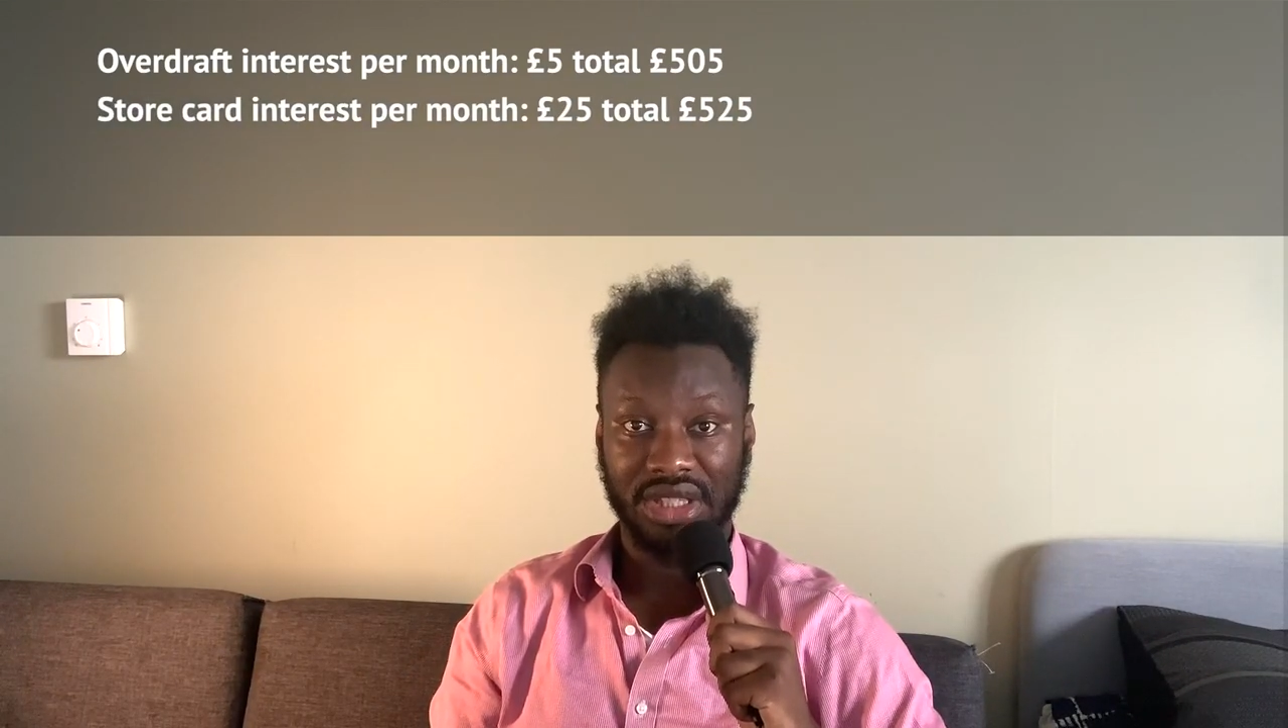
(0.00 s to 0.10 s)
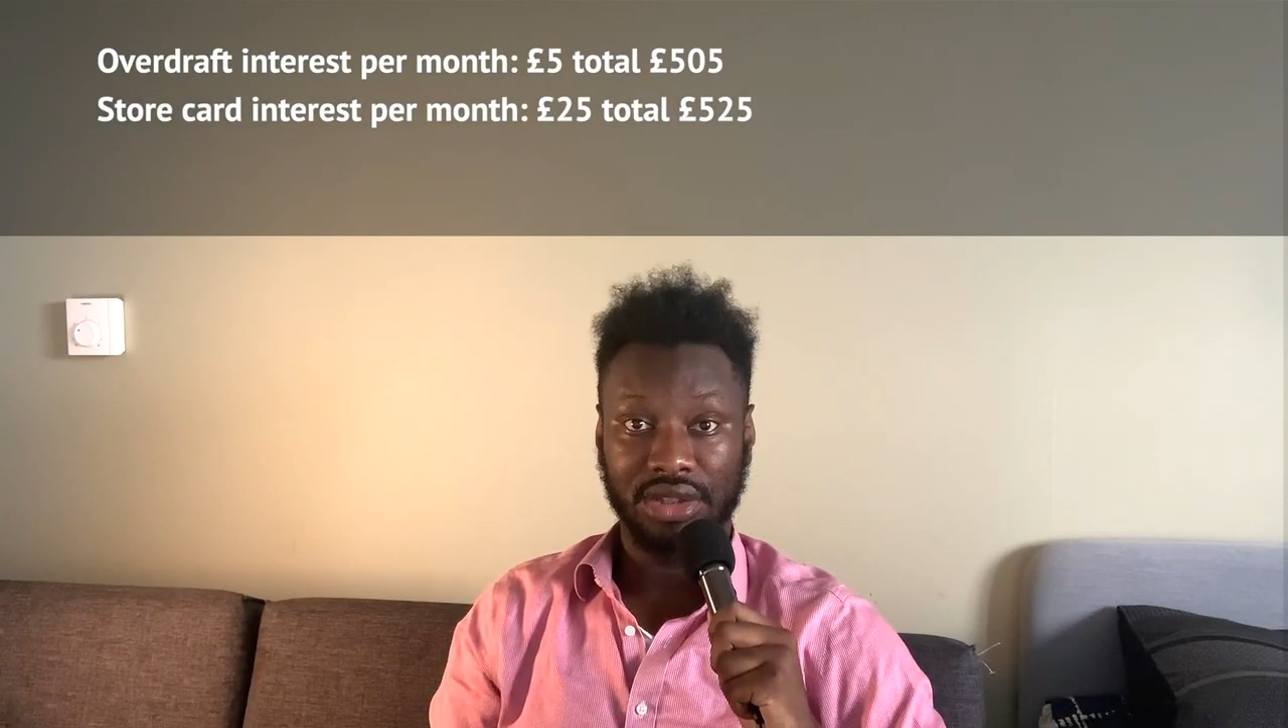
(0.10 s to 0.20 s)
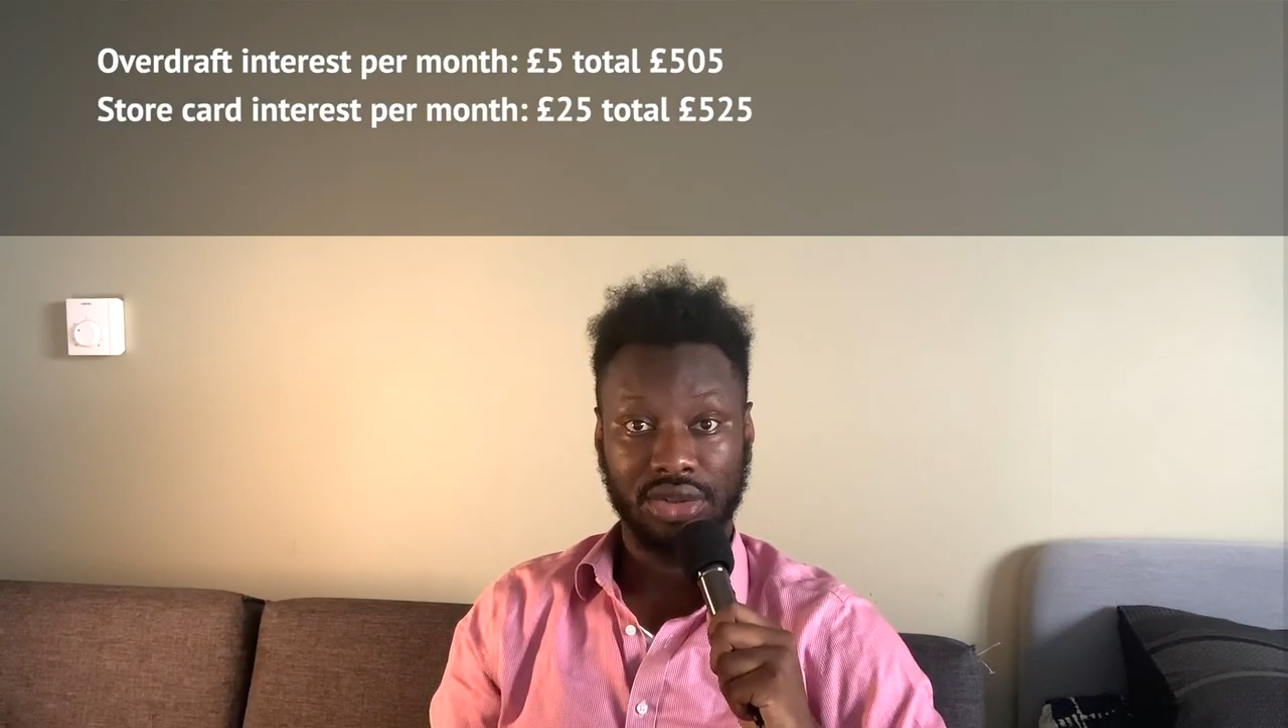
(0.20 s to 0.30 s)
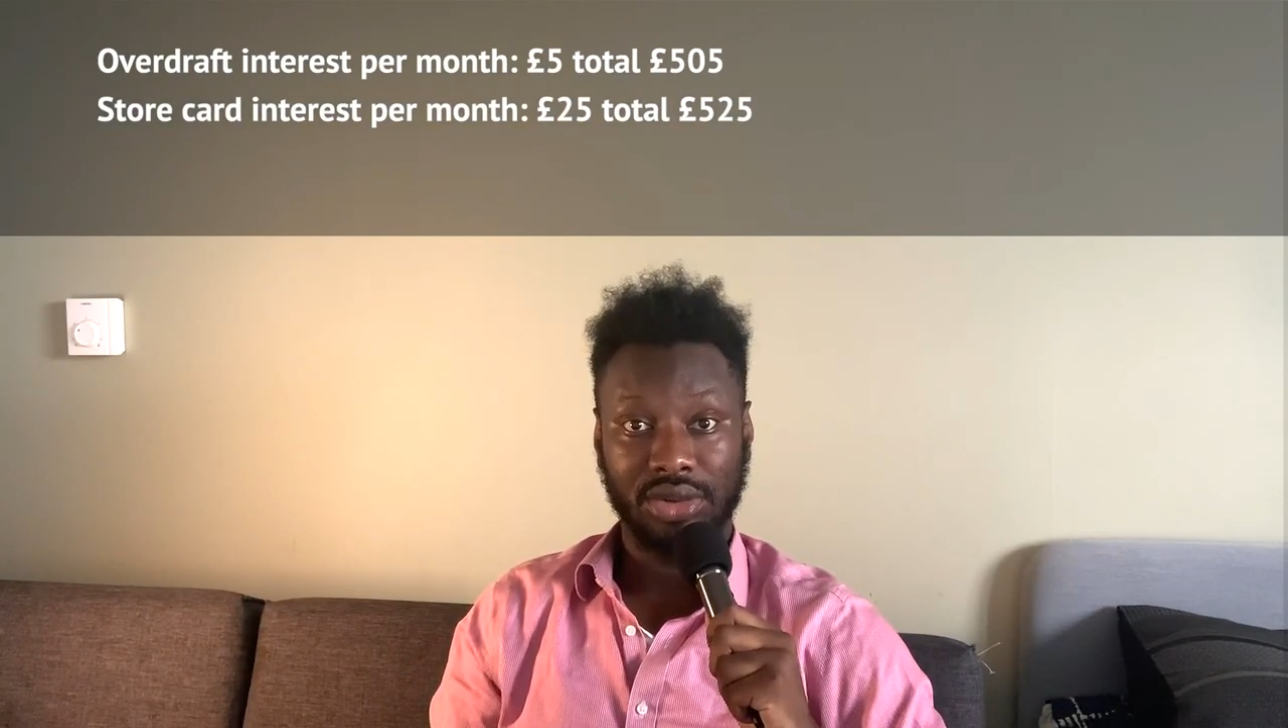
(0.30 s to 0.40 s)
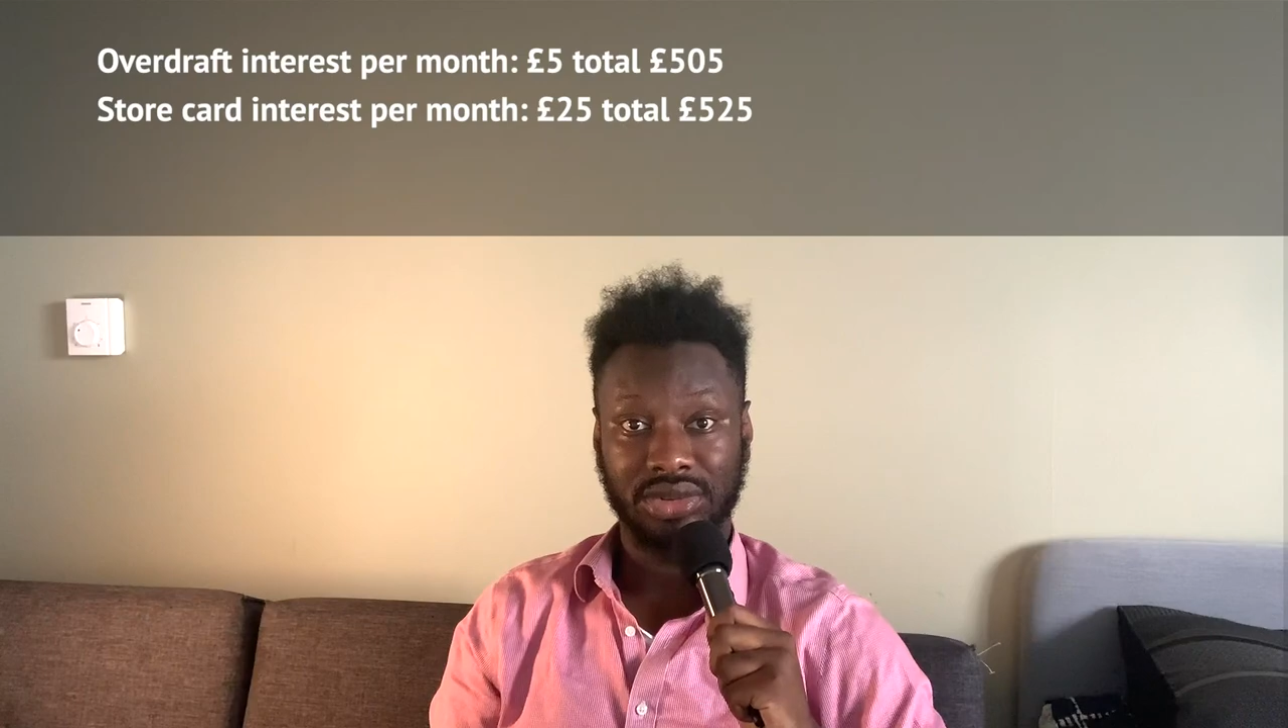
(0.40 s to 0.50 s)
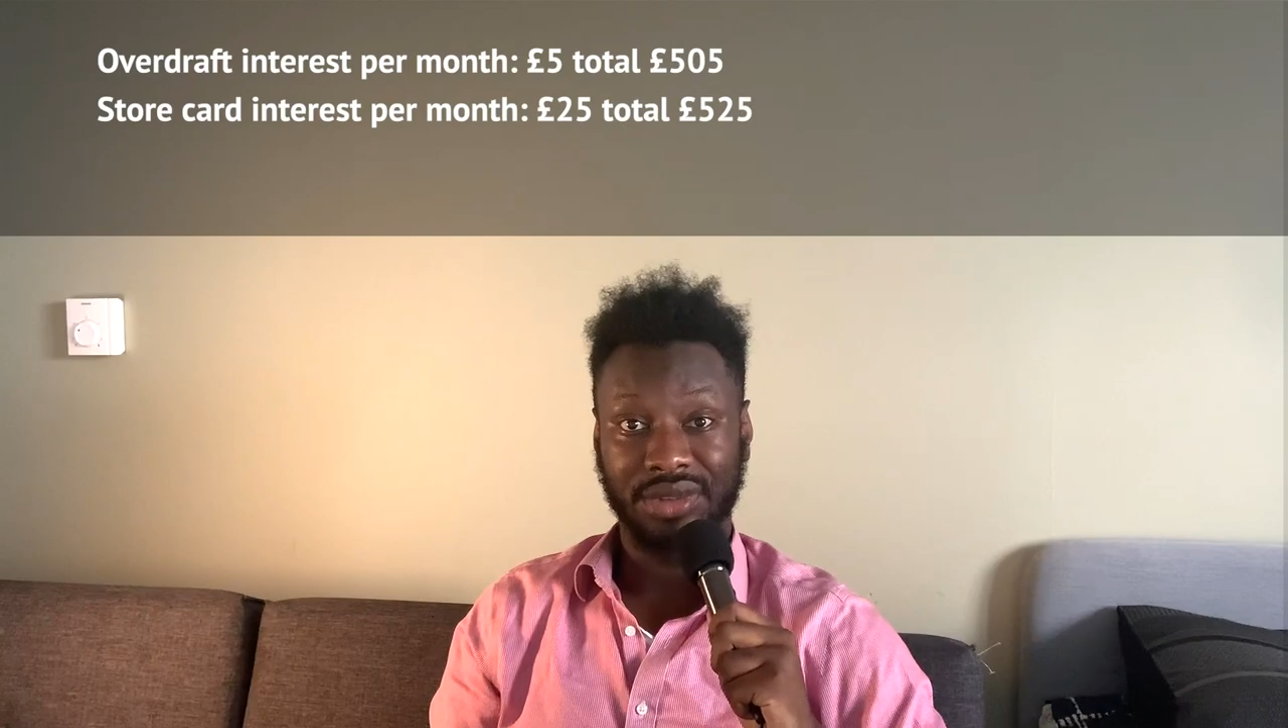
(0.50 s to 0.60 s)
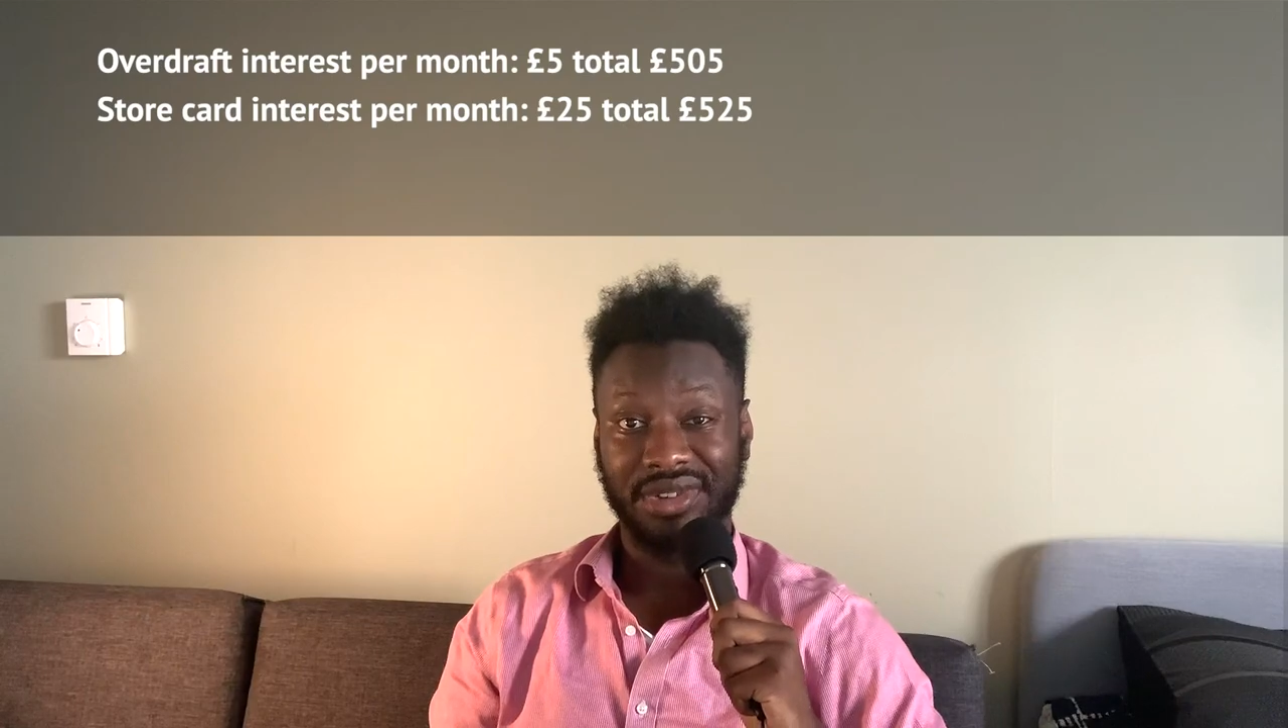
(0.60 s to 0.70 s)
and a total of